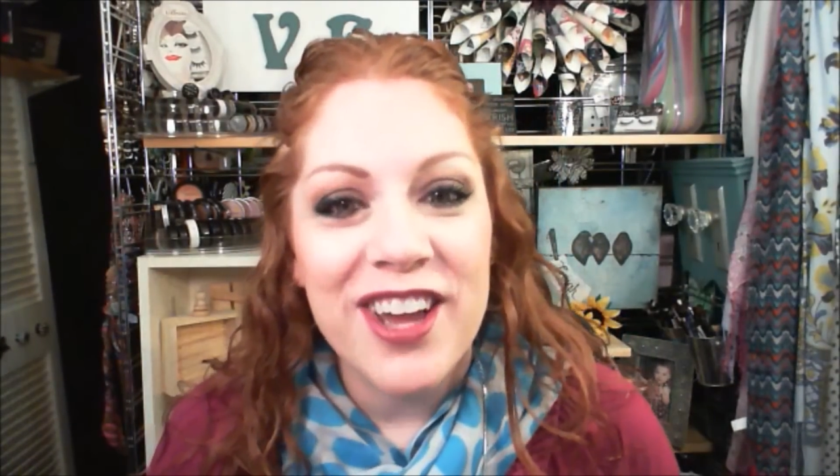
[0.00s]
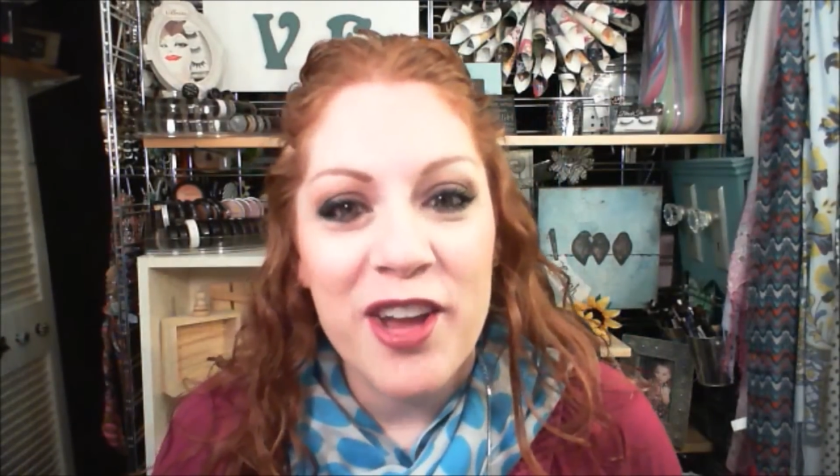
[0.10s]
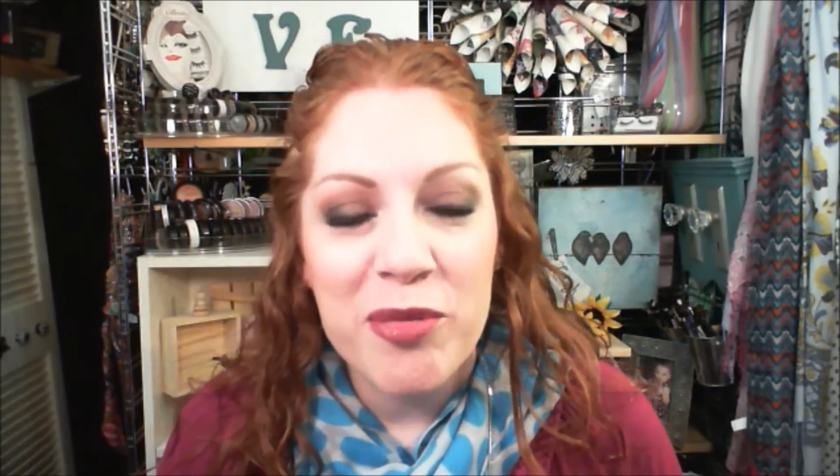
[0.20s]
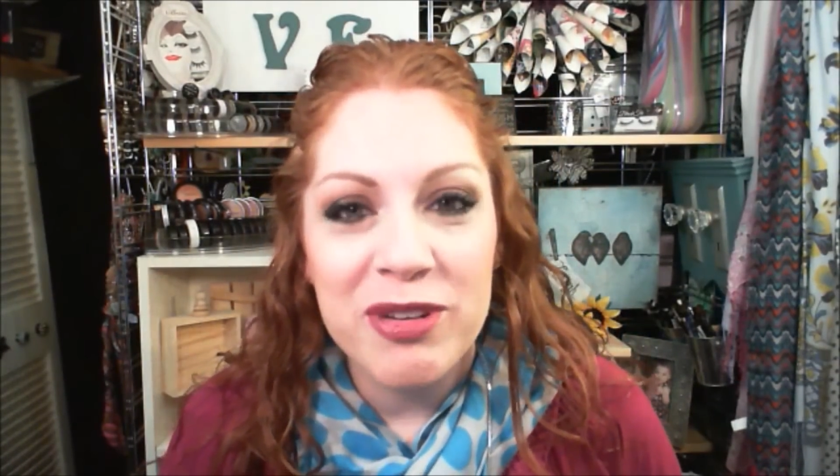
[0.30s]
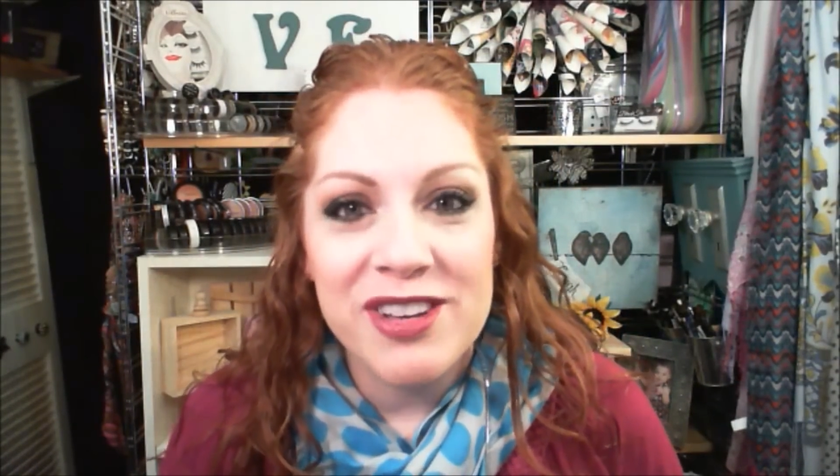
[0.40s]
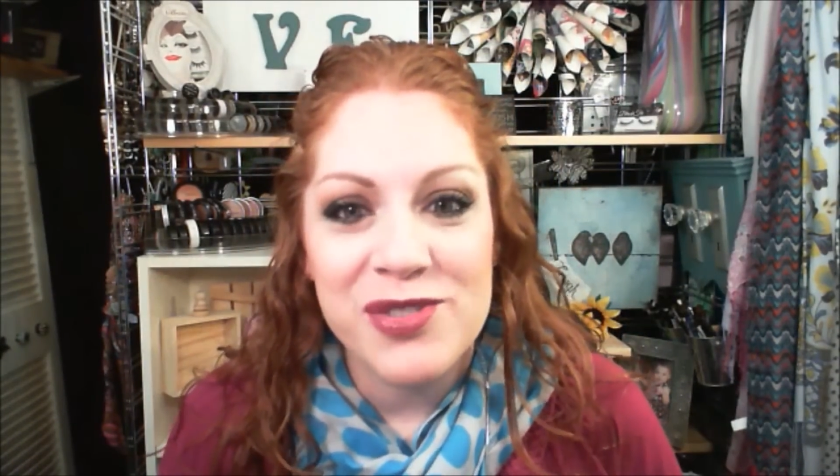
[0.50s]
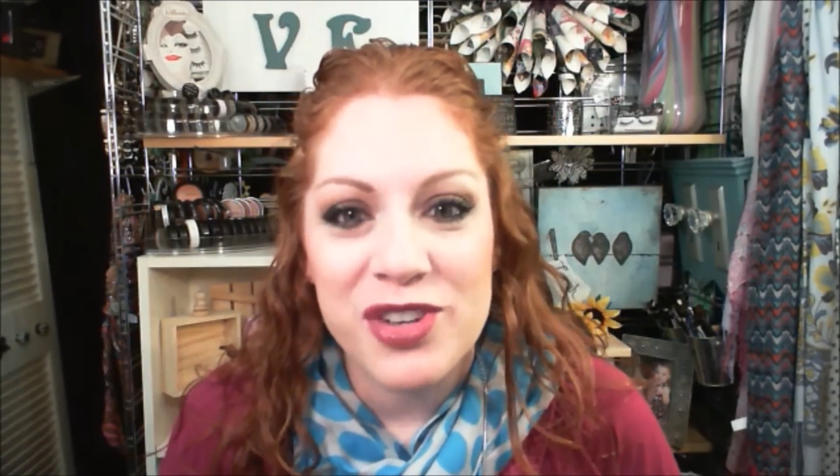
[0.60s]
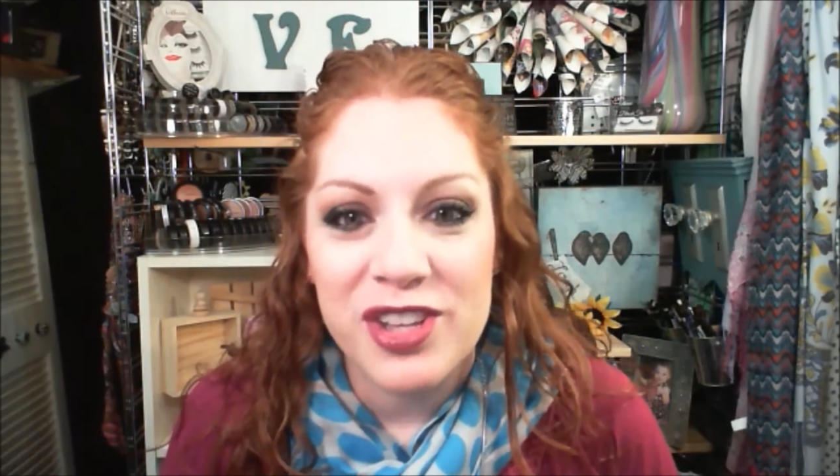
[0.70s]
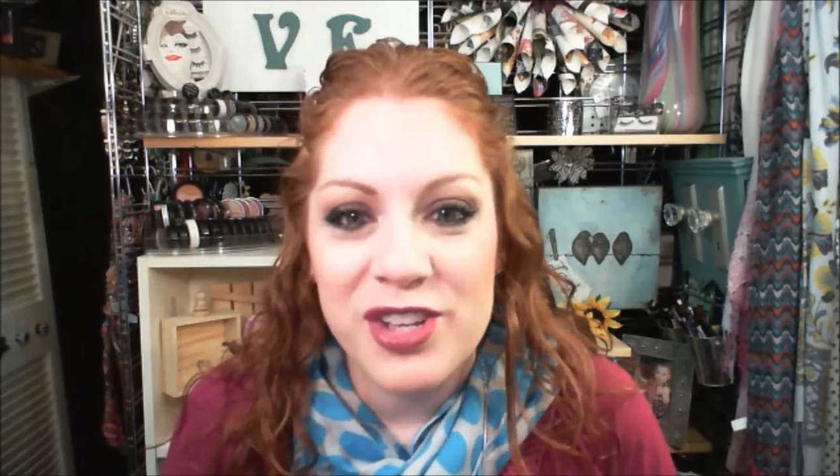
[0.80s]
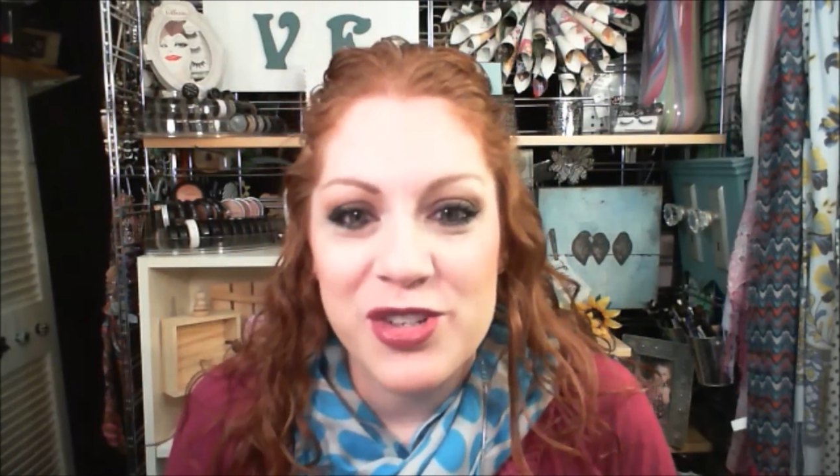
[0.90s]
I hope you guys
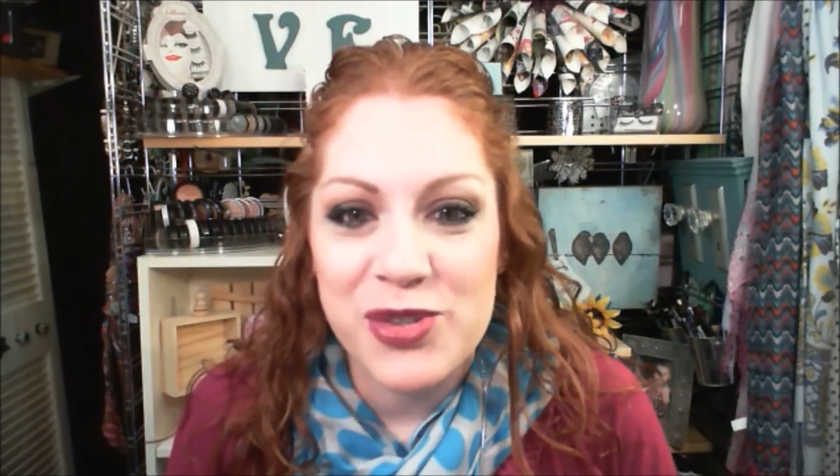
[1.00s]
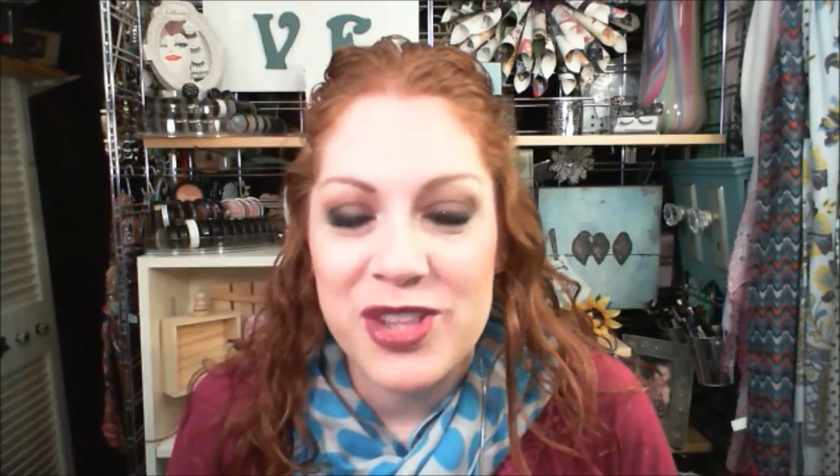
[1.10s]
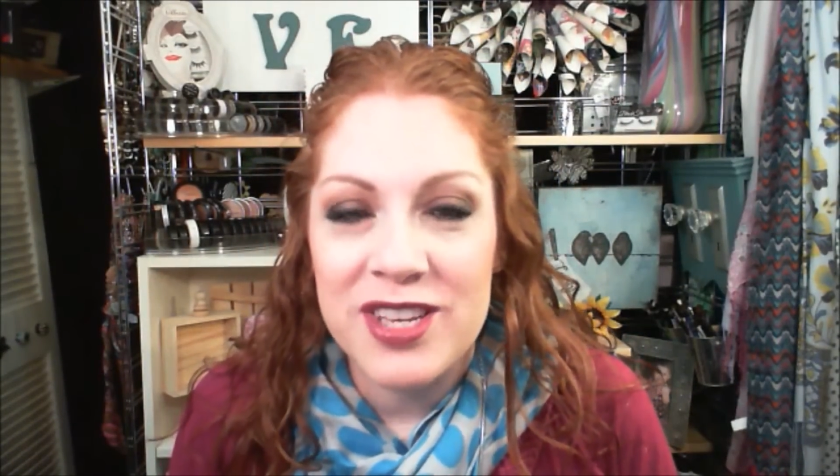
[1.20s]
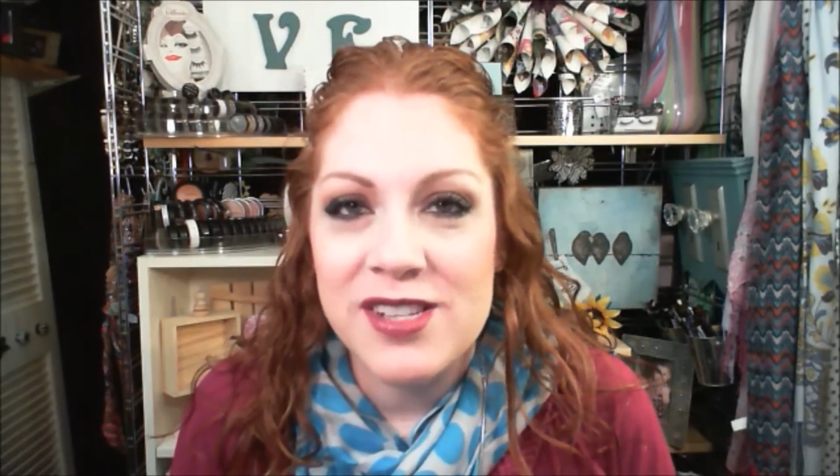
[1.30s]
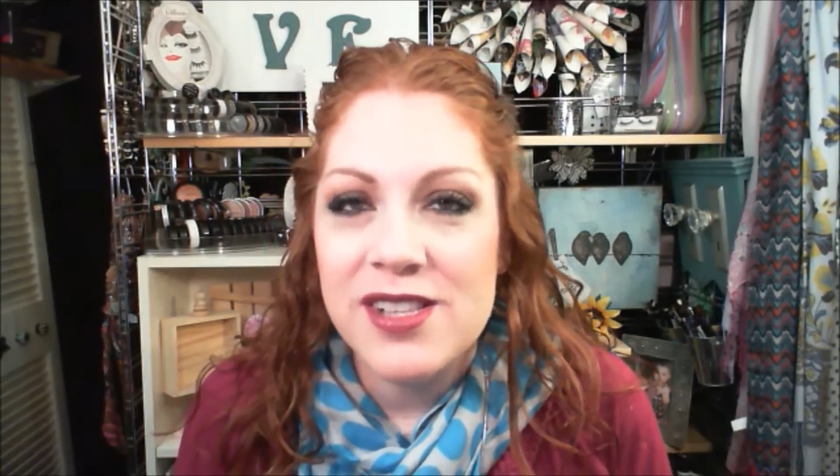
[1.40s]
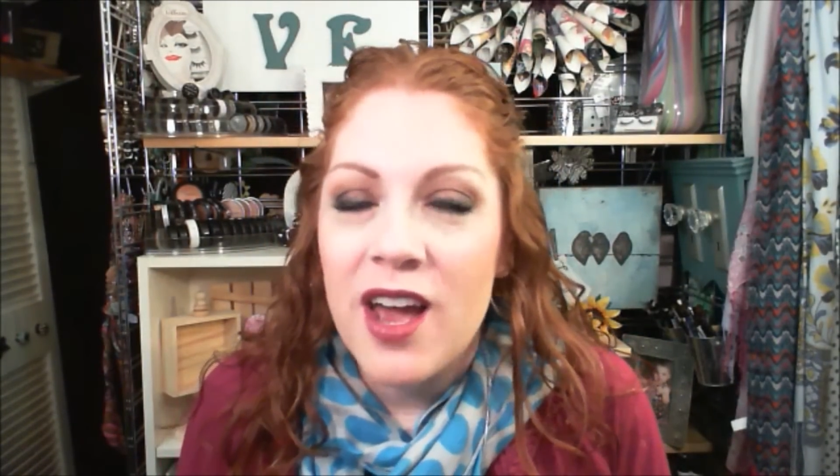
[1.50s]
really enjoyed this.